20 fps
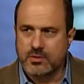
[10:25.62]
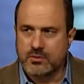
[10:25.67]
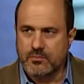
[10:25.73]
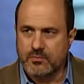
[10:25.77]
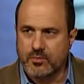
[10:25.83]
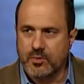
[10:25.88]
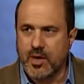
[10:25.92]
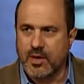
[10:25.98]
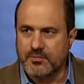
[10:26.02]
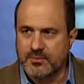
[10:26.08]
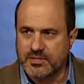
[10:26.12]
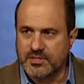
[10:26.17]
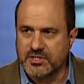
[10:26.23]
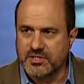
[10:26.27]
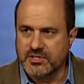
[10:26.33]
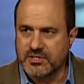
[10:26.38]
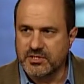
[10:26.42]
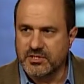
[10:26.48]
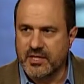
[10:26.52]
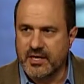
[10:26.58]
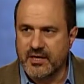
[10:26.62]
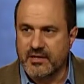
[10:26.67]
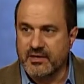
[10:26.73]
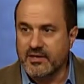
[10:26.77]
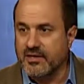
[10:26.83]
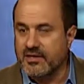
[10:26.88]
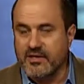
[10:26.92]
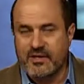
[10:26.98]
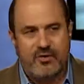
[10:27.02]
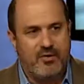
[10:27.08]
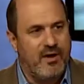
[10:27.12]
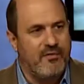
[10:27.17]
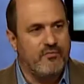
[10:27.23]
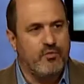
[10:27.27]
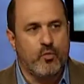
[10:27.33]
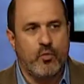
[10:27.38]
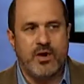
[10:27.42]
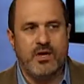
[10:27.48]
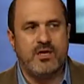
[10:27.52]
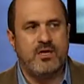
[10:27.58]
proposition that you have to
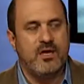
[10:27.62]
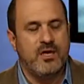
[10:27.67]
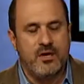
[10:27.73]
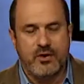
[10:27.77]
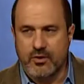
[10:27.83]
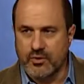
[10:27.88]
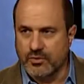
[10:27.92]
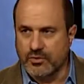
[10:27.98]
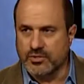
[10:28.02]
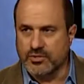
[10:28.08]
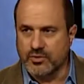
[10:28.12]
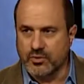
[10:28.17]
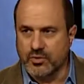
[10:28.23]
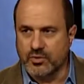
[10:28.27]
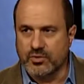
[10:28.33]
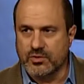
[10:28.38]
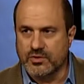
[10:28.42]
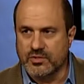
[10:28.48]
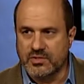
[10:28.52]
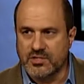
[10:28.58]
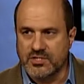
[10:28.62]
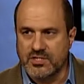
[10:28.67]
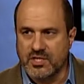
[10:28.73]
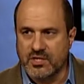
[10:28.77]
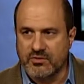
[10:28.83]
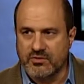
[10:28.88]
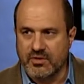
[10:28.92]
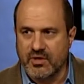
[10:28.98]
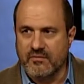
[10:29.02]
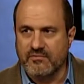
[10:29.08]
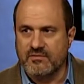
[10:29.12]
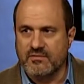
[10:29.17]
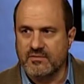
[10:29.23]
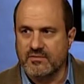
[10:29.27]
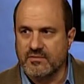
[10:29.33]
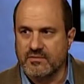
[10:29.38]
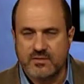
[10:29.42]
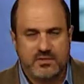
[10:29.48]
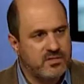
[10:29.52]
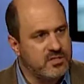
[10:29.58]
wait years in order to sell enough
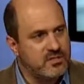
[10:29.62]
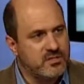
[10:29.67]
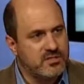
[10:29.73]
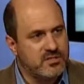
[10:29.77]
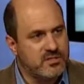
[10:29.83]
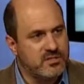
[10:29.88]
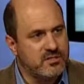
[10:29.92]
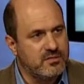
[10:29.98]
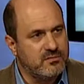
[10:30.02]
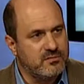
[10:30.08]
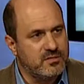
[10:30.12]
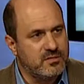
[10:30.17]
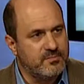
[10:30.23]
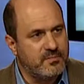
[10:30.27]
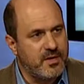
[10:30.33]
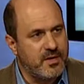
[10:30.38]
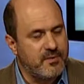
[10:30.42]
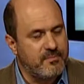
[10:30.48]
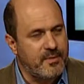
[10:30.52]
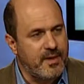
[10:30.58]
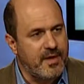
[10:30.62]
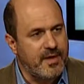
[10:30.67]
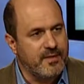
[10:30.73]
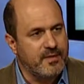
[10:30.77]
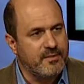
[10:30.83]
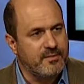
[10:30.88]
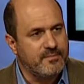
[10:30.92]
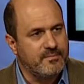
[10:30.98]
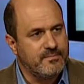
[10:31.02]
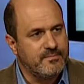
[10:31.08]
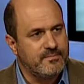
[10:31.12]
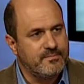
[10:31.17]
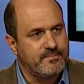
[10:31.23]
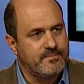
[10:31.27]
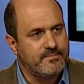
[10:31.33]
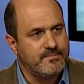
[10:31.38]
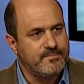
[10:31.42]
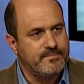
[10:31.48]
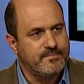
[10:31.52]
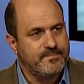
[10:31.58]
to pay it back?
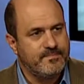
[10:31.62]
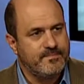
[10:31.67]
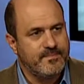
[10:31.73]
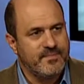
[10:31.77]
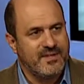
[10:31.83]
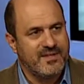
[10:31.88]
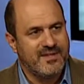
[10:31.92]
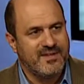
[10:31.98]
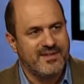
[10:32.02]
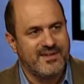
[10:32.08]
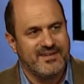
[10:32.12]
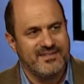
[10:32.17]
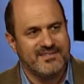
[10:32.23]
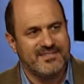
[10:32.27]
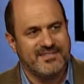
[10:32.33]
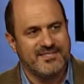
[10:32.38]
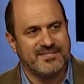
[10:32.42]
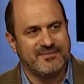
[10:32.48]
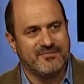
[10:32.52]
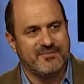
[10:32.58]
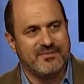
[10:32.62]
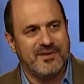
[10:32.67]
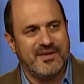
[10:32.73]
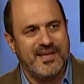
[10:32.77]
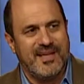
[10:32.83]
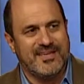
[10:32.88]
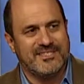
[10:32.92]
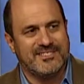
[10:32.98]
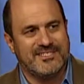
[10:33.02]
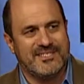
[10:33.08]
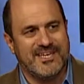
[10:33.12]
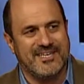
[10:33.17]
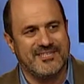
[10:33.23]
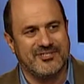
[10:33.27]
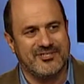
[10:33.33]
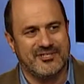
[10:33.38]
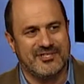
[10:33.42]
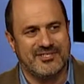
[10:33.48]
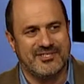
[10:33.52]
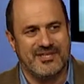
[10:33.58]
Well, I see some
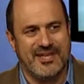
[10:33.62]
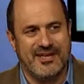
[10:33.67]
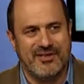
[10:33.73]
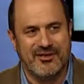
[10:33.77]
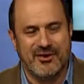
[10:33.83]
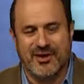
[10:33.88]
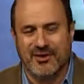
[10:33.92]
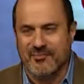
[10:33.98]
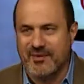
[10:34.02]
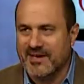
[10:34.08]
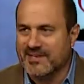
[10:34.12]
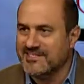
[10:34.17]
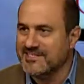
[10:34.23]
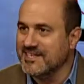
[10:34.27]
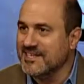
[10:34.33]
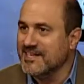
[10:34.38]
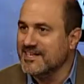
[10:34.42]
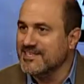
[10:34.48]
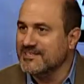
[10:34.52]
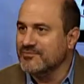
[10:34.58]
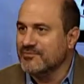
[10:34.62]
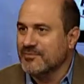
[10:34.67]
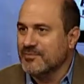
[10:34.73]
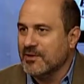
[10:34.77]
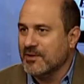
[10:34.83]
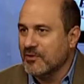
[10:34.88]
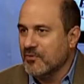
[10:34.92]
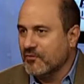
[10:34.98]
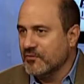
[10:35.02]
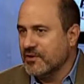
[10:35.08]
hesitation in that young man's eyes. What about over